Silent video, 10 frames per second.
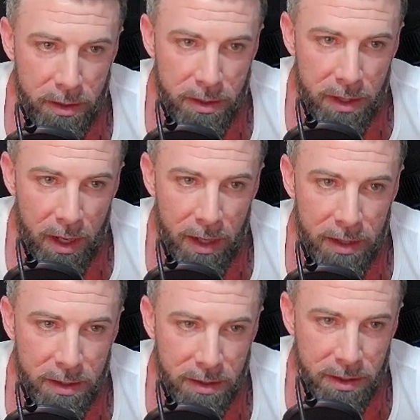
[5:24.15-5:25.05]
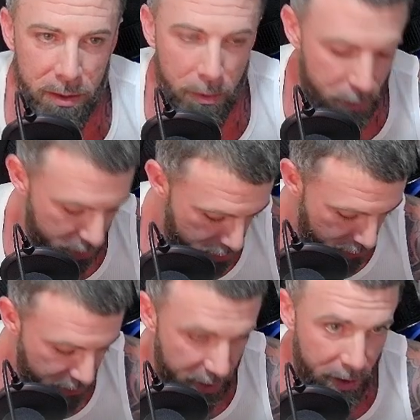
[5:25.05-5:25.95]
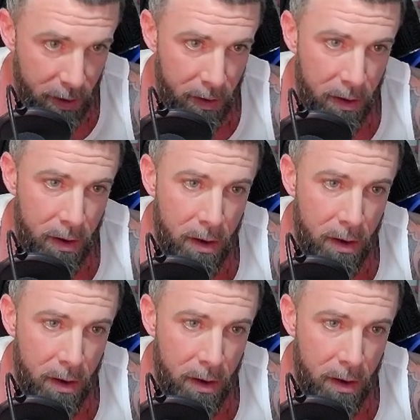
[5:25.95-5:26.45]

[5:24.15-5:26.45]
It's not like the zero print over here